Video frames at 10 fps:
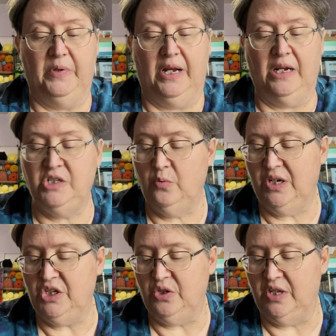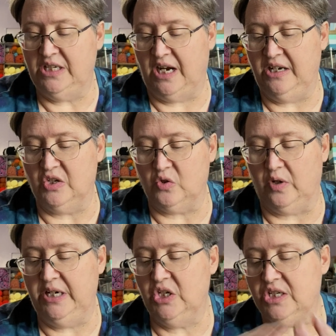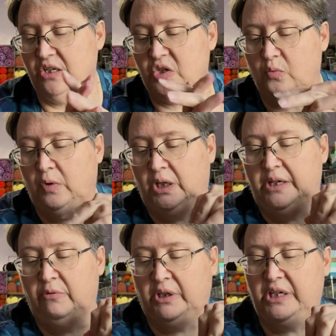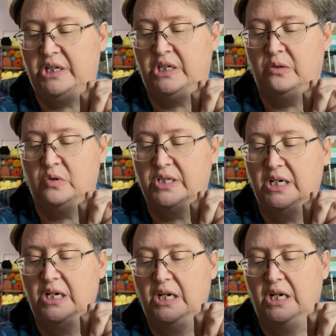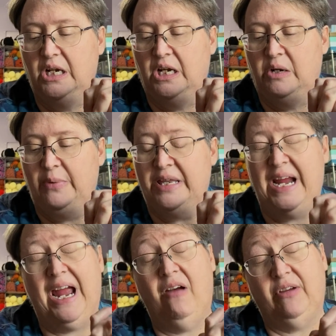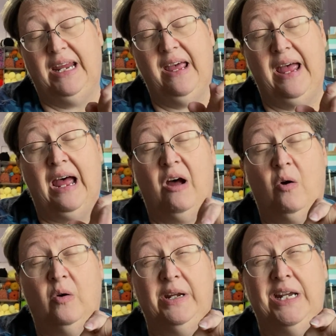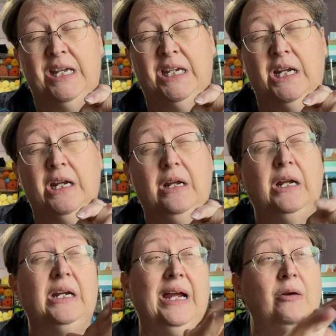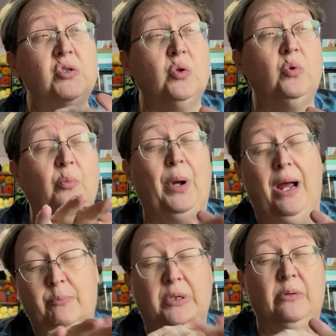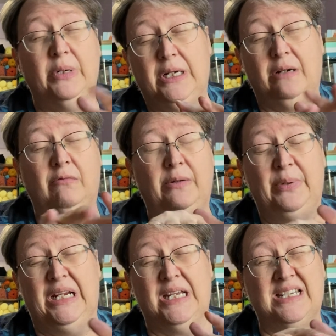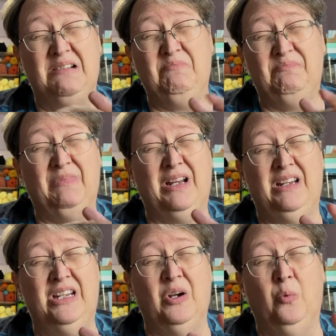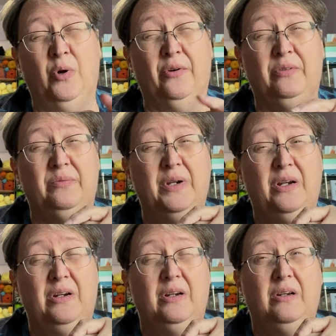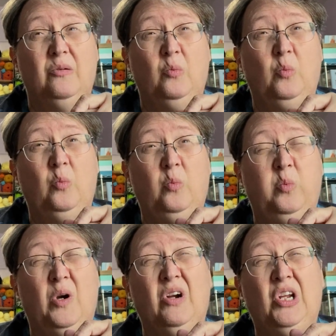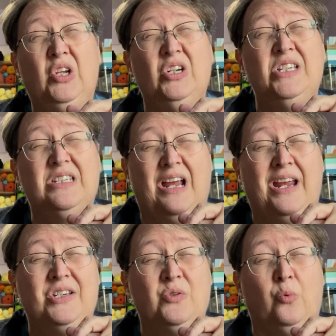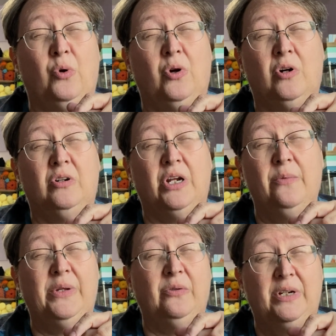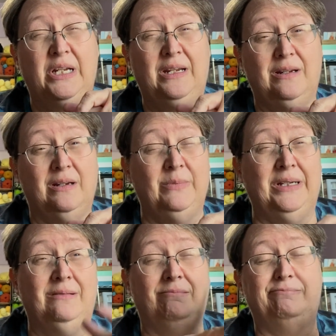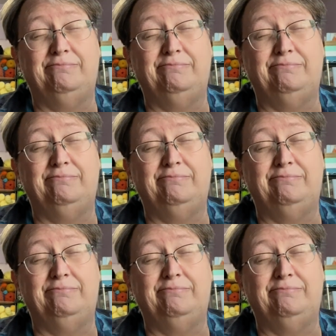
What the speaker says: I do want to do the dinosaur. He just looks really, really cute. And they have a cow, and cows are real popular because I'm, you know, we're a good-sized rural community. I mean,